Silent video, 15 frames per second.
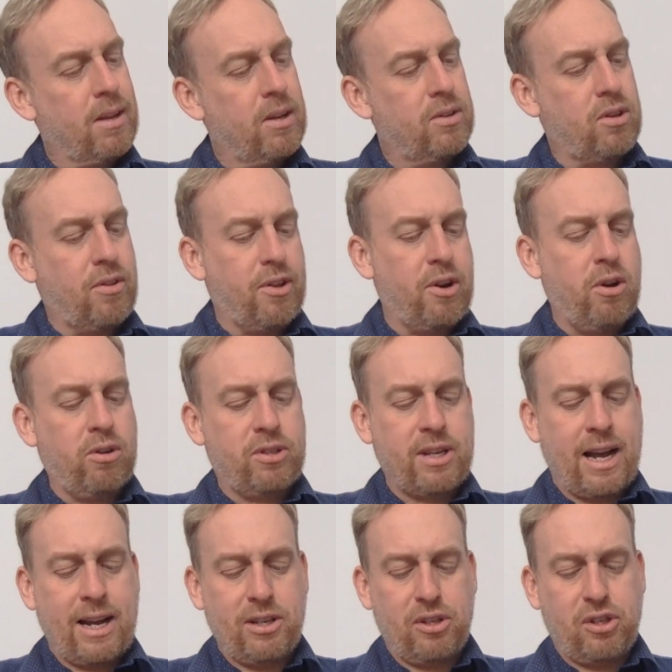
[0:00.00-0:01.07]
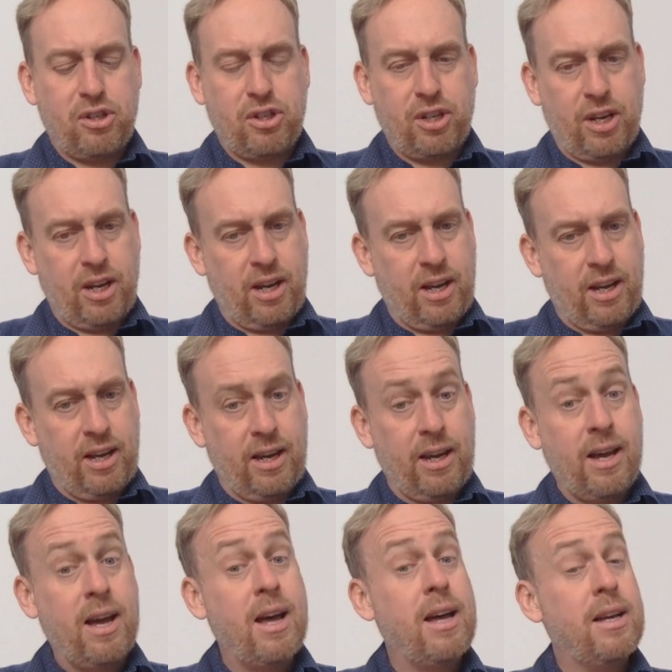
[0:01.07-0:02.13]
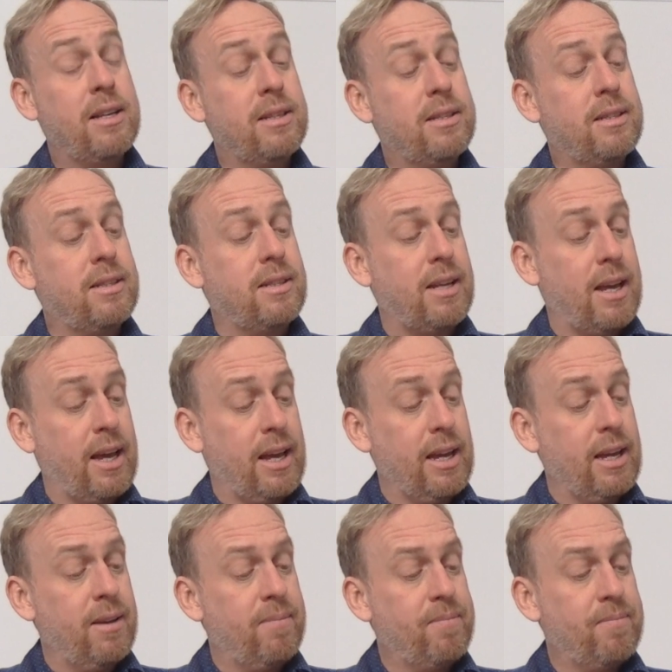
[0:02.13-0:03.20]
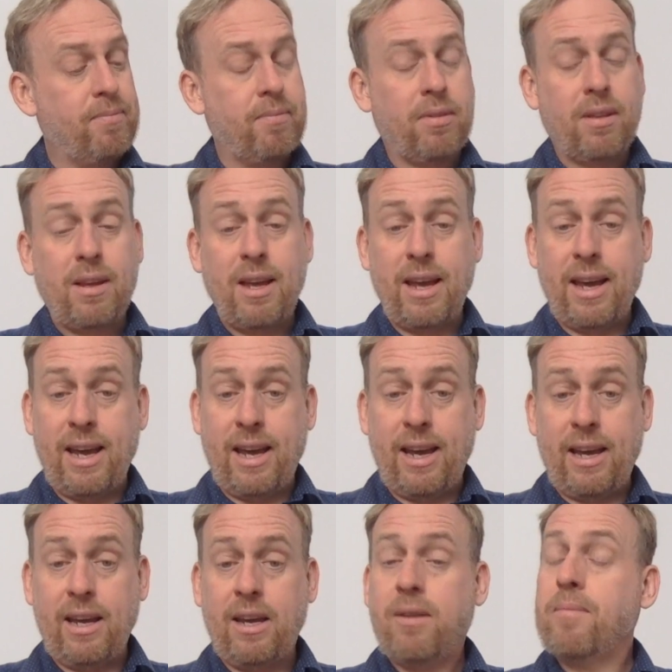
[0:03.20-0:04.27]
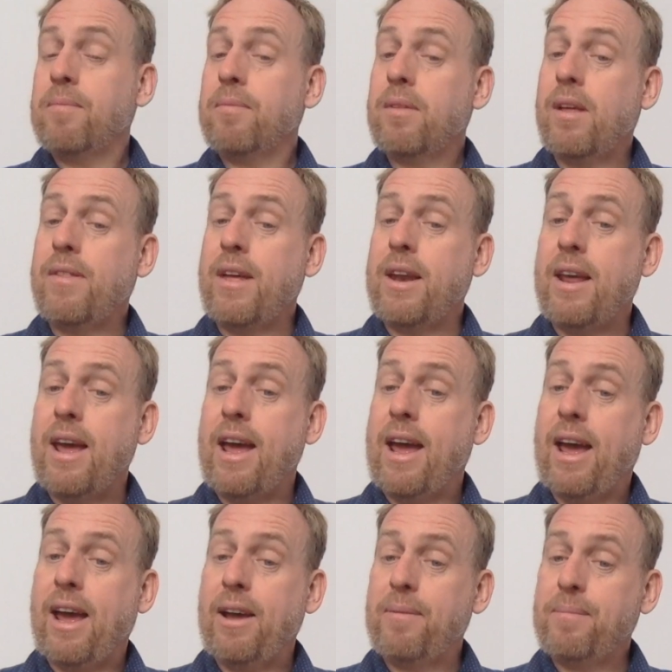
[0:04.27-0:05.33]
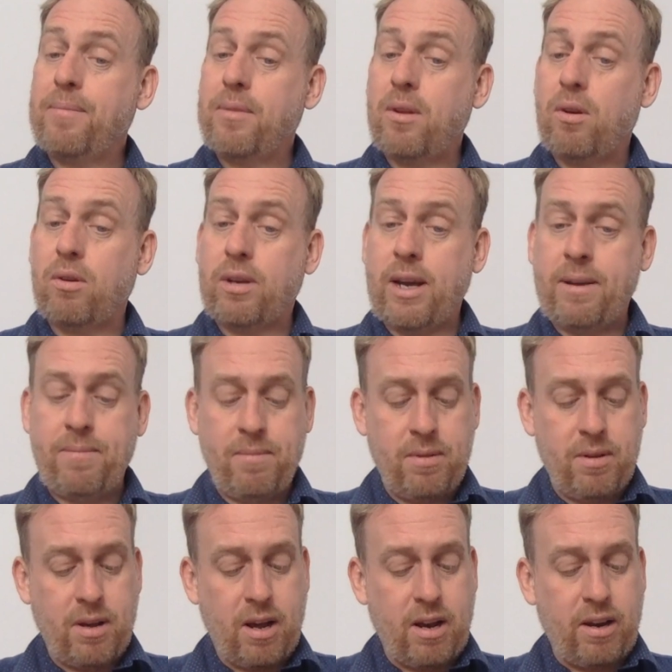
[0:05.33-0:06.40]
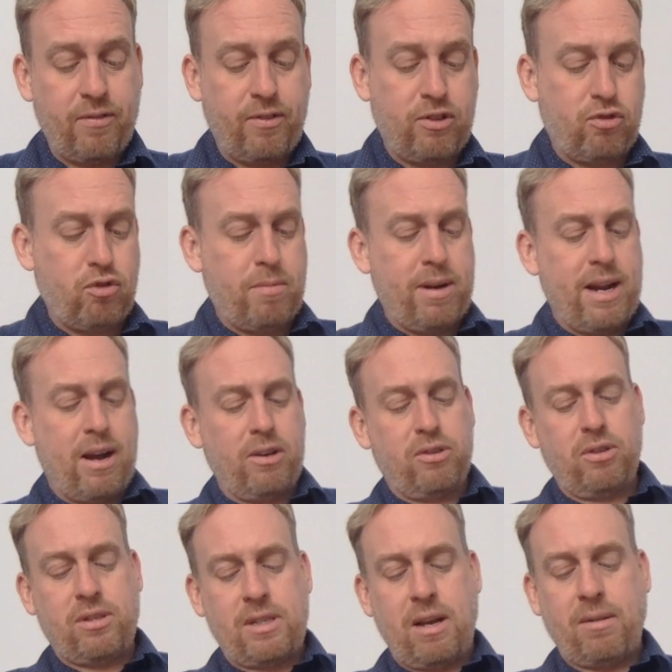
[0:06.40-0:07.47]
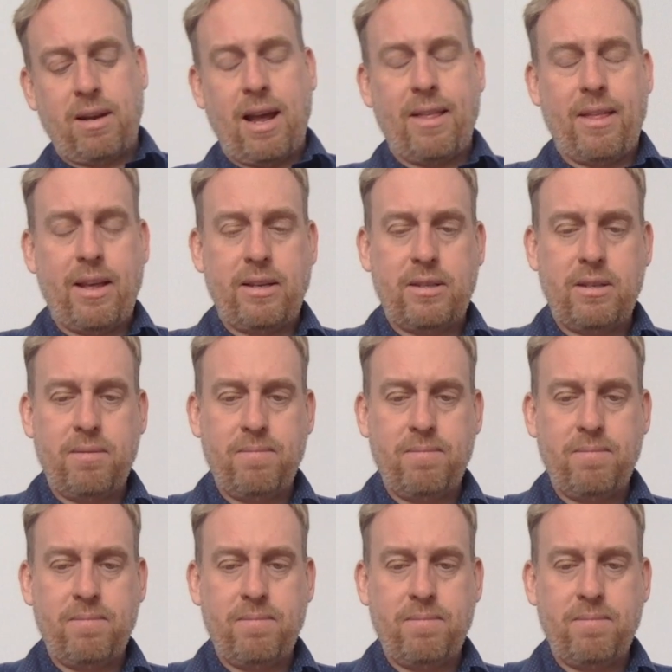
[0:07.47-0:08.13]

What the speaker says: So the notes are G, C, E, and then A. Okay? And if you strum it now, it should sound like this.